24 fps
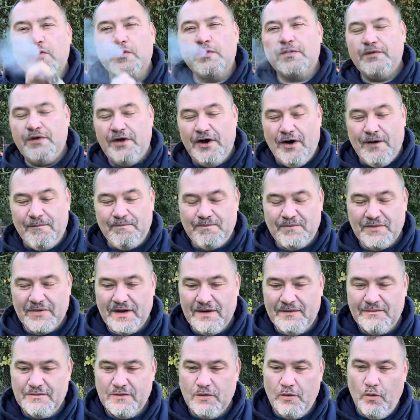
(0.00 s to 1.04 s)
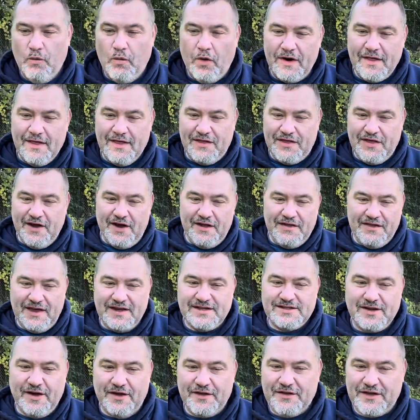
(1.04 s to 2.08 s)
You know, one of the other things
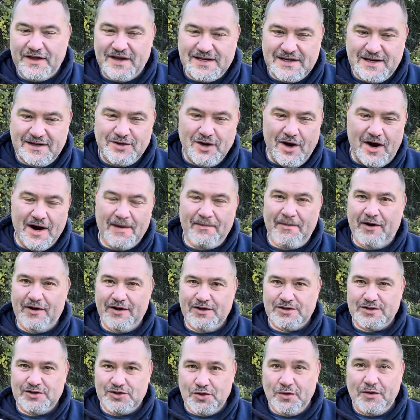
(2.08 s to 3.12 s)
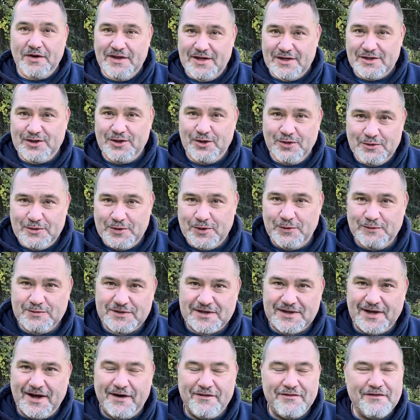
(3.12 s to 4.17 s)
that I talk about is doing this YouTube
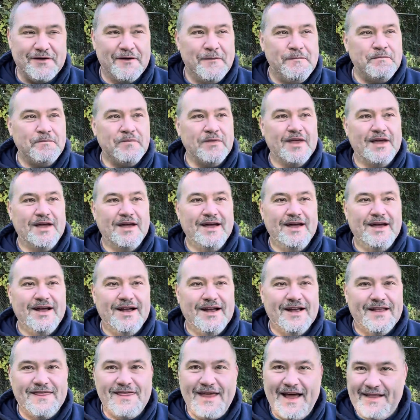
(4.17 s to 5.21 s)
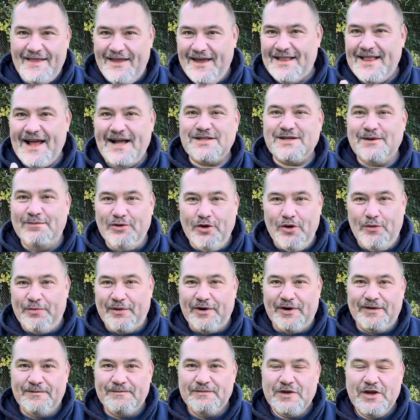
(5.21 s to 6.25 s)
stuff. That's a
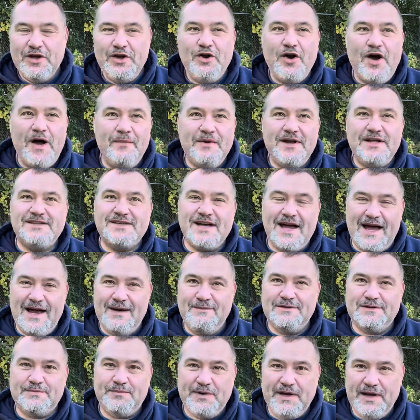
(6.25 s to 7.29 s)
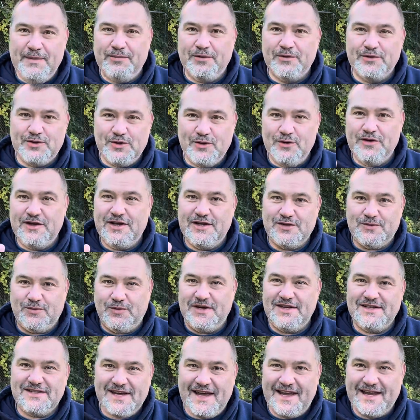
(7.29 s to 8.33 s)
blooper. You know how many times people do these
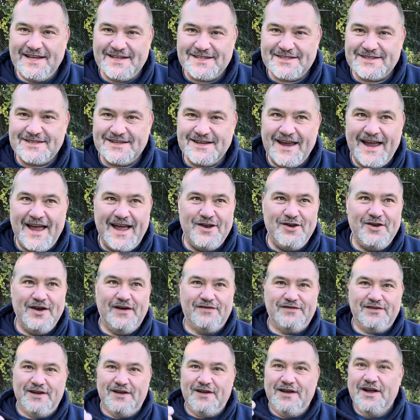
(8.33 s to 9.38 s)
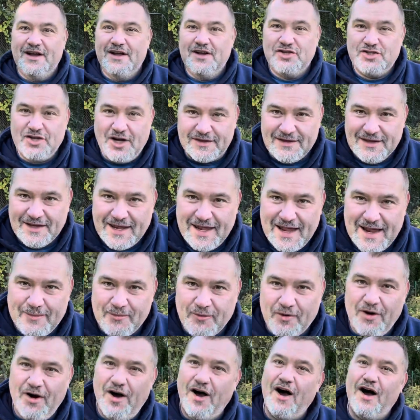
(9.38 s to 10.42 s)
retakes and you have to shut the
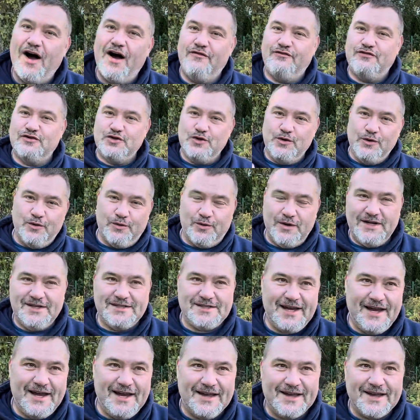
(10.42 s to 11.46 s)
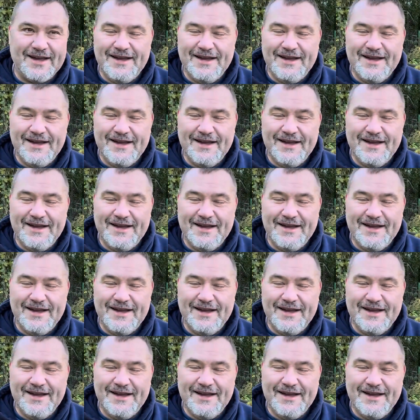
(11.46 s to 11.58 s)
camera off, do a retake?